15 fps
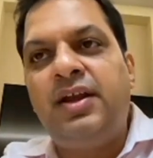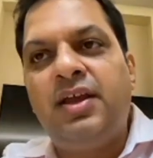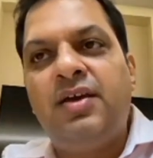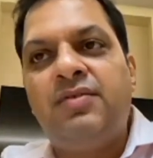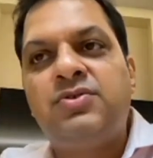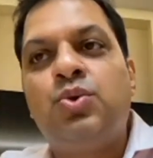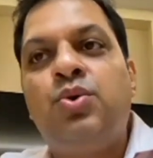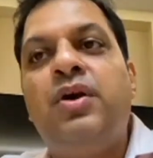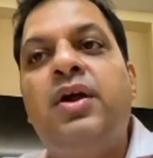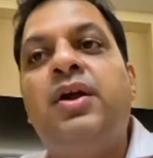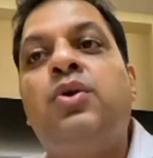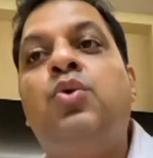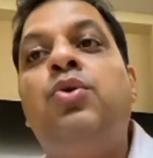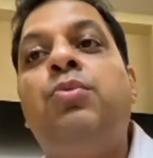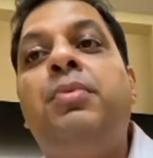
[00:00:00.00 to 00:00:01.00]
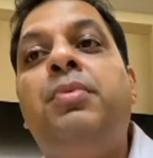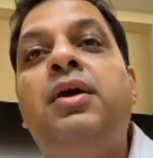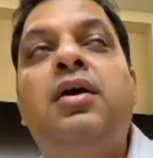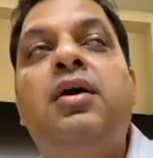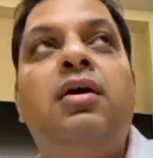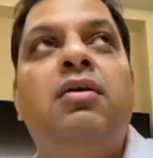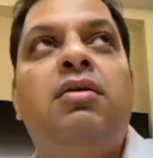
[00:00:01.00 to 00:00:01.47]
ETF. So it could be
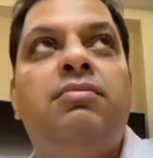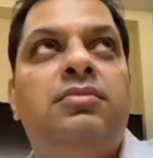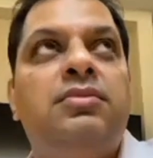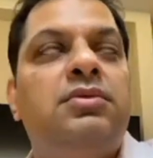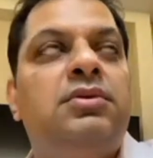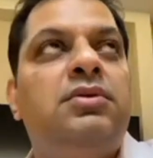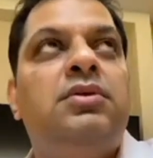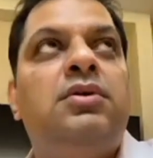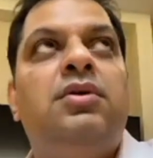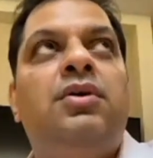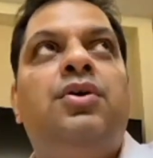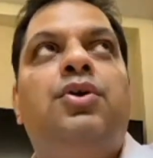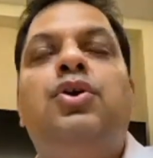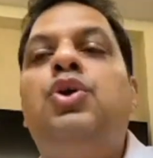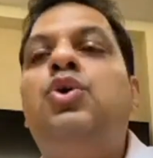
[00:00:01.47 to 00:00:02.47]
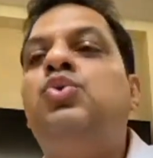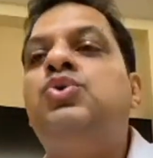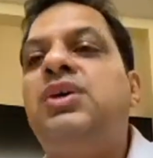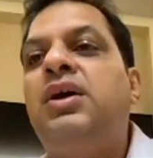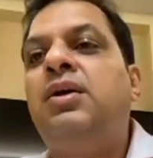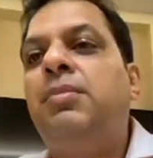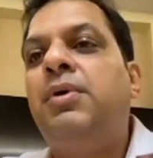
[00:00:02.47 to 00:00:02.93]
a new
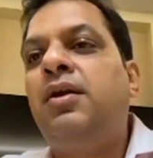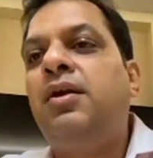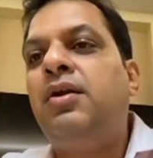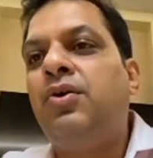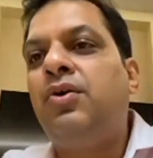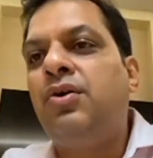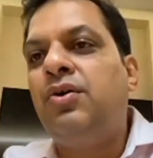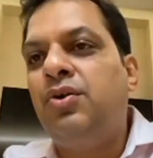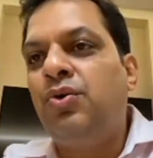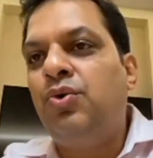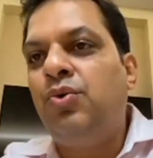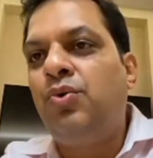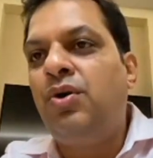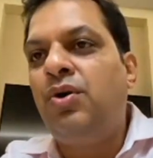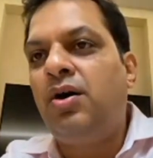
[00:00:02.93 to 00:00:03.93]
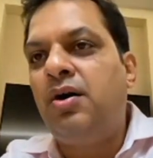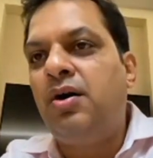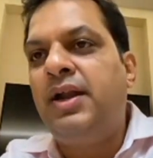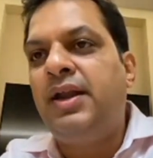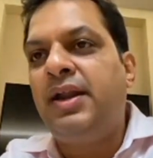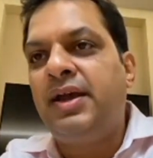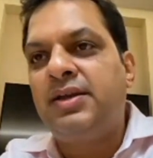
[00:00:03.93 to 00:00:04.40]
segment or a new
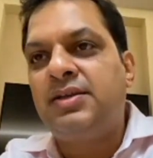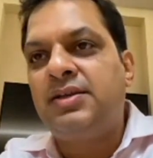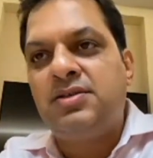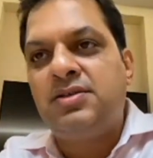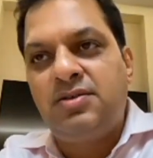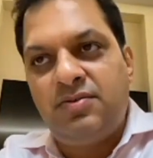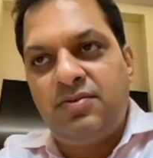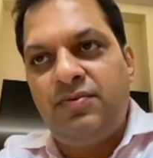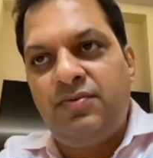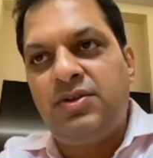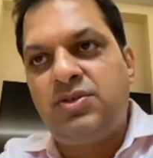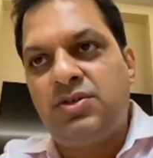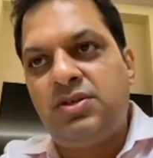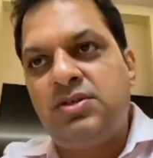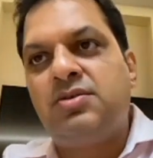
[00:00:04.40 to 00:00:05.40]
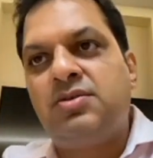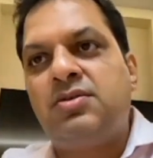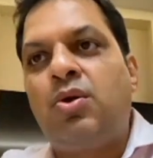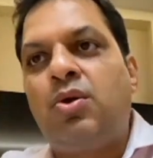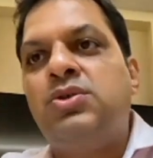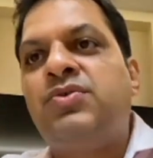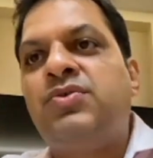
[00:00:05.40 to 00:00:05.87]
index which is
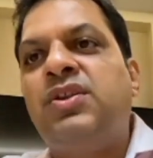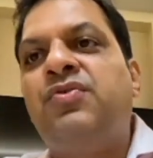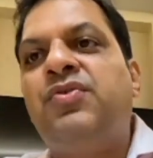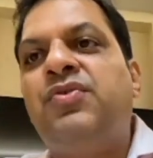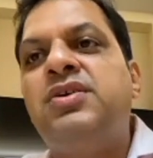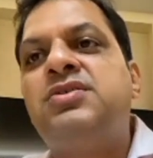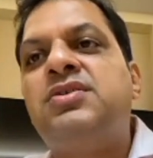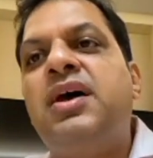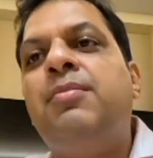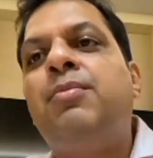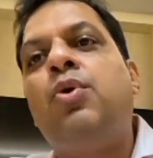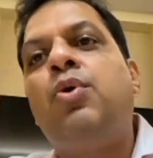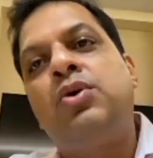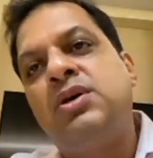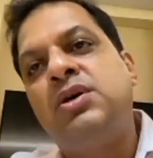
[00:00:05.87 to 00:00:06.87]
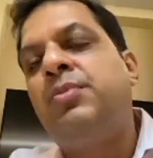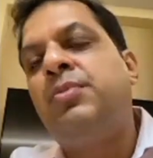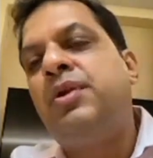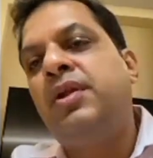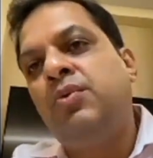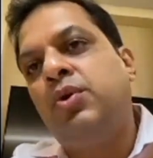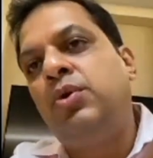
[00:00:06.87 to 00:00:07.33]
launched for the first time, or
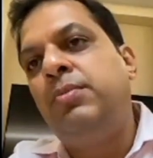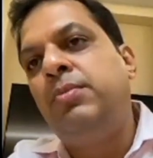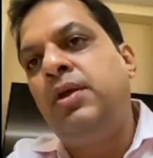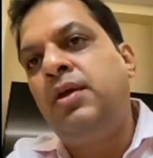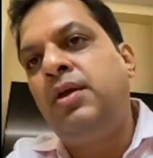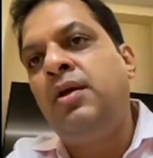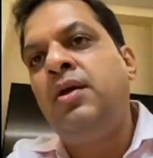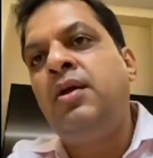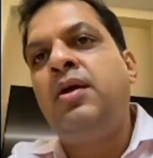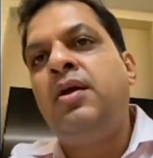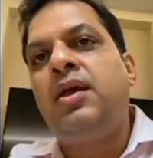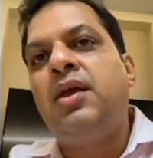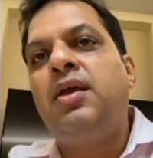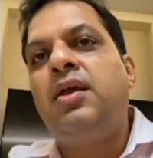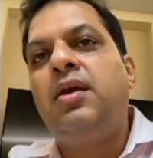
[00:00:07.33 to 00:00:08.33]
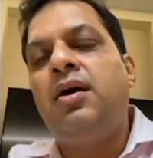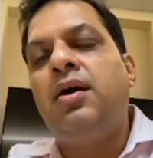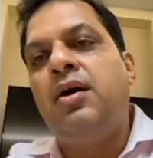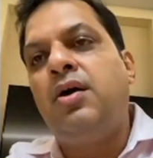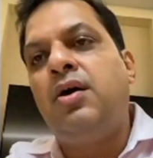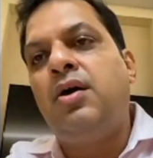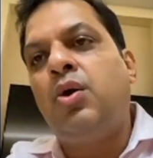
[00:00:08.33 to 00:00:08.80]
somebody would be
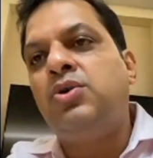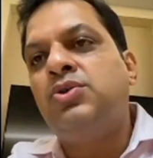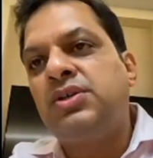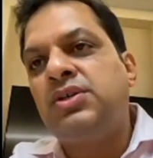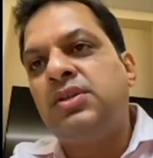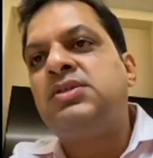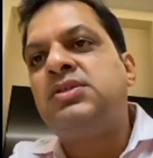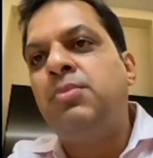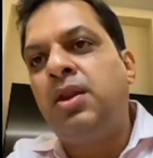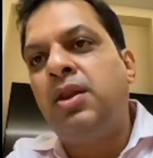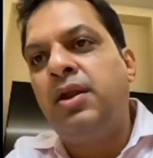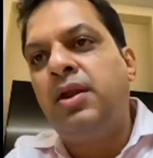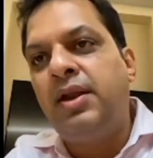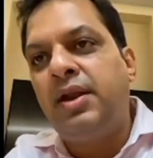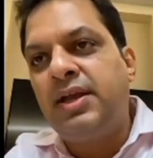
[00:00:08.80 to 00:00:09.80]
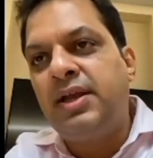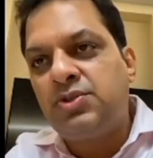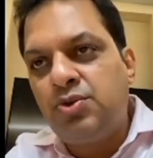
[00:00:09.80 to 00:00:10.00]
launching the similar index.